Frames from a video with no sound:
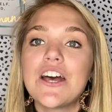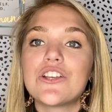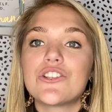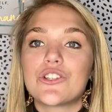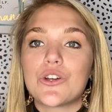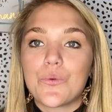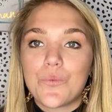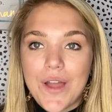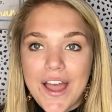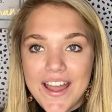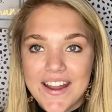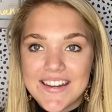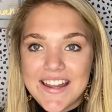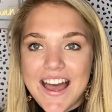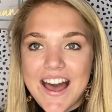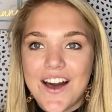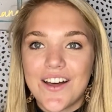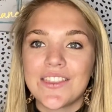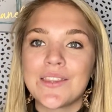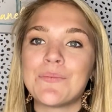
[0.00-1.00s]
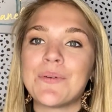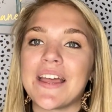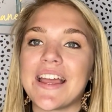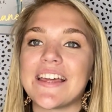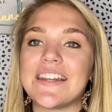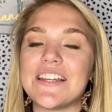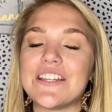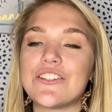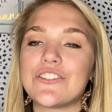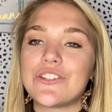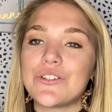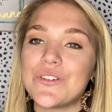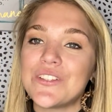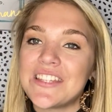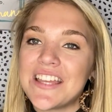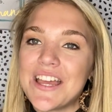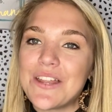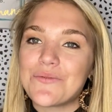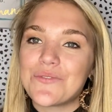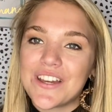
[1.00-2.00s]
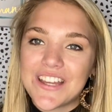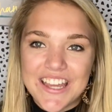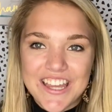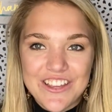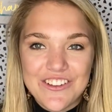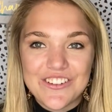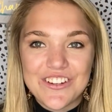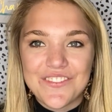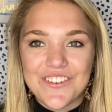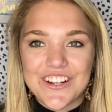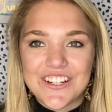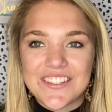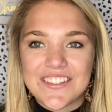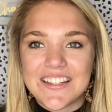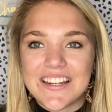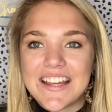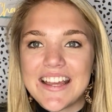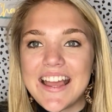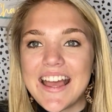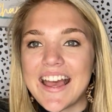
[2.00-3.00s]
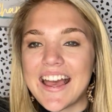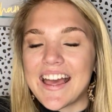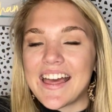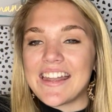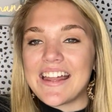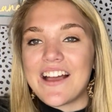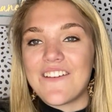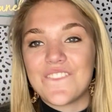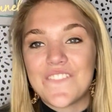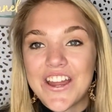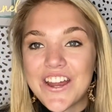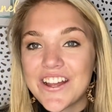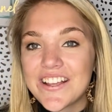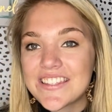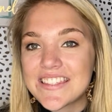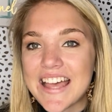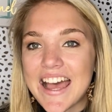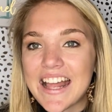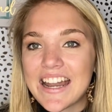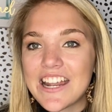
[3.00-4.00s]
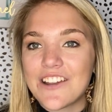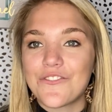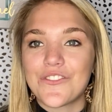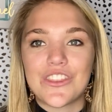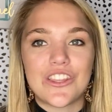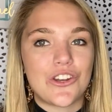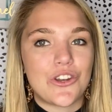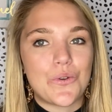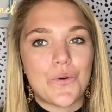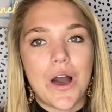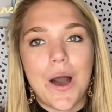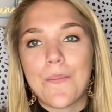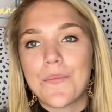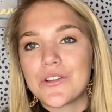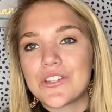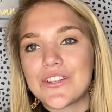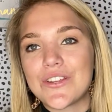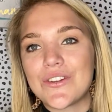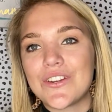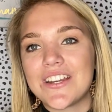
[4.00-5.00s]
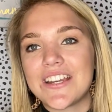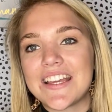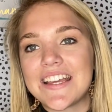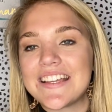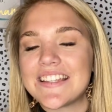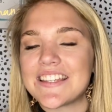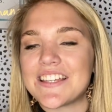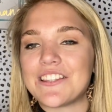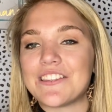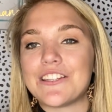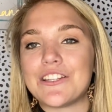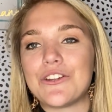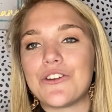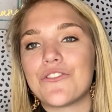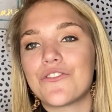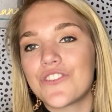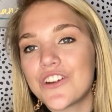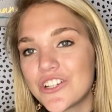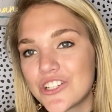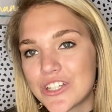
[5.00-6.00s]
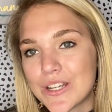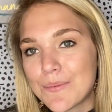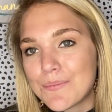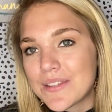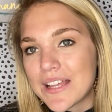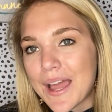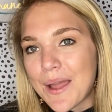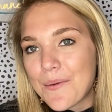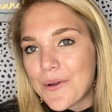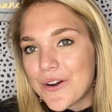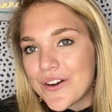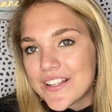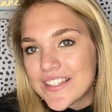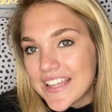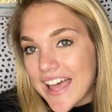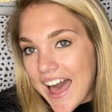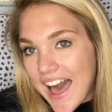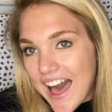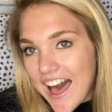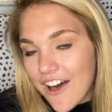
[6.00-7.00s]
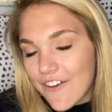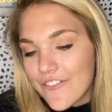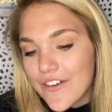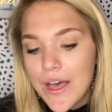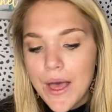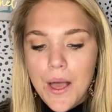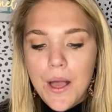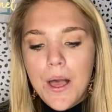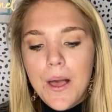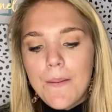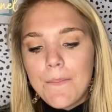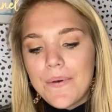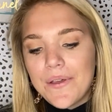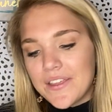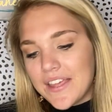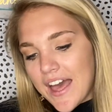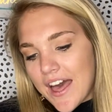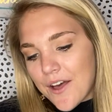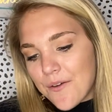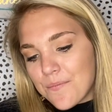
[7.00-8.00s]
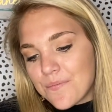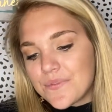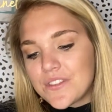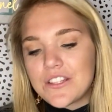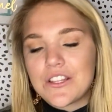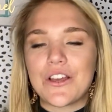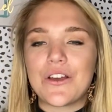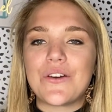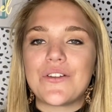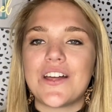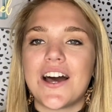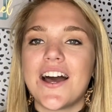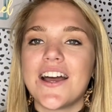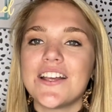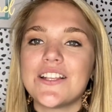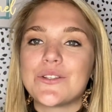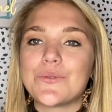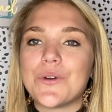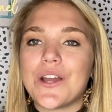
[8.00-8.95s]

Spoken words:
So right now, the plan is to attend Wingate University, and I'm very excited for the new opportunities and the new friendships I'm going to have. But yeah, so that is